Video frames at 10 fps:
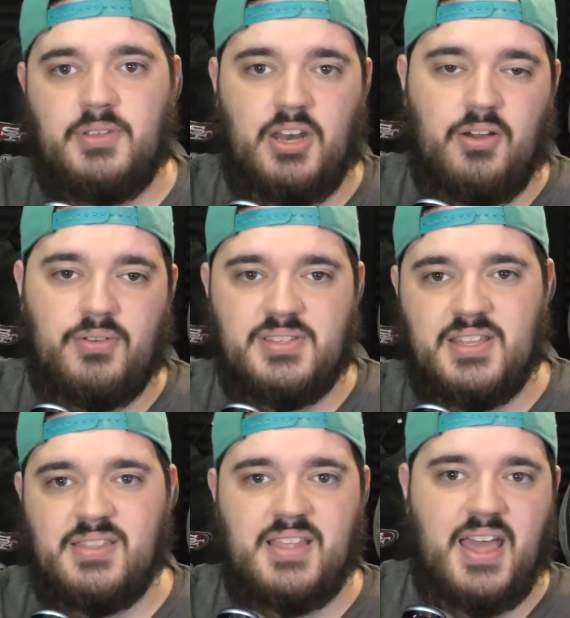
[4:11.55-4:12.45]
you know,
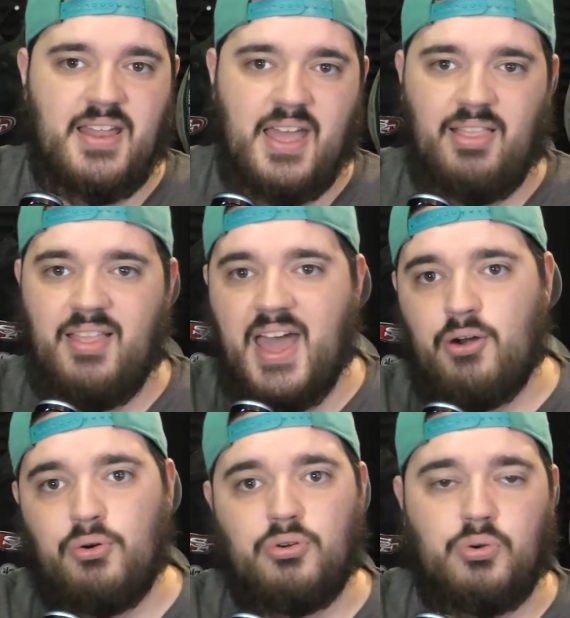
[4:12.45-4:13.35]
and that
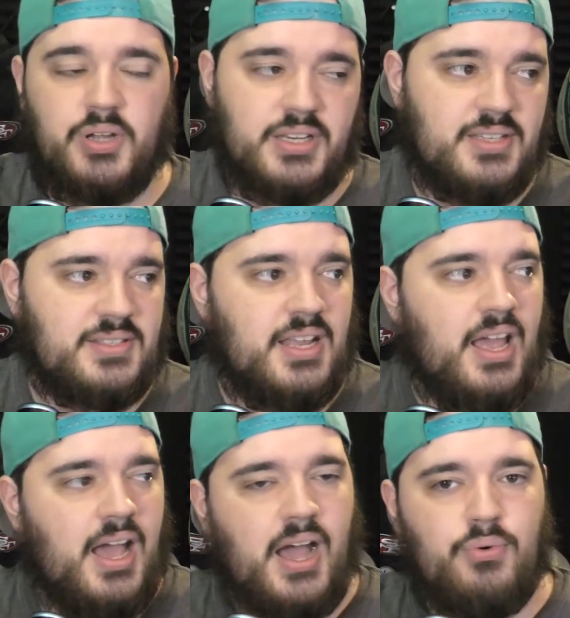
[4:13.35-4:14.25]
lateral quickness,
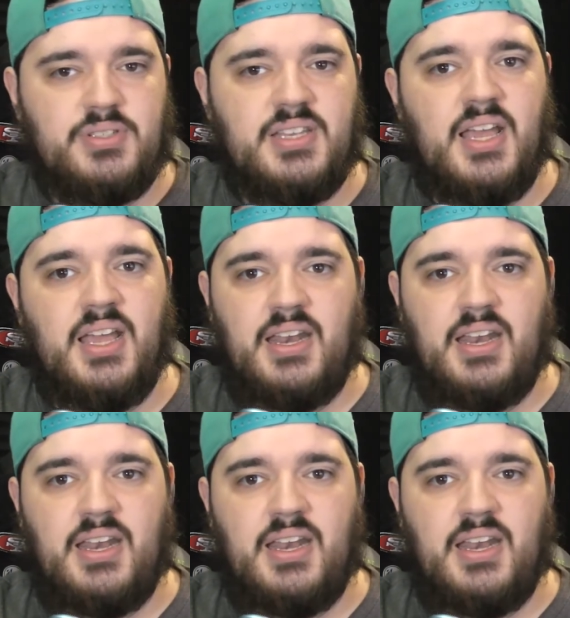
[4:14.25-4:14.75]
I would say.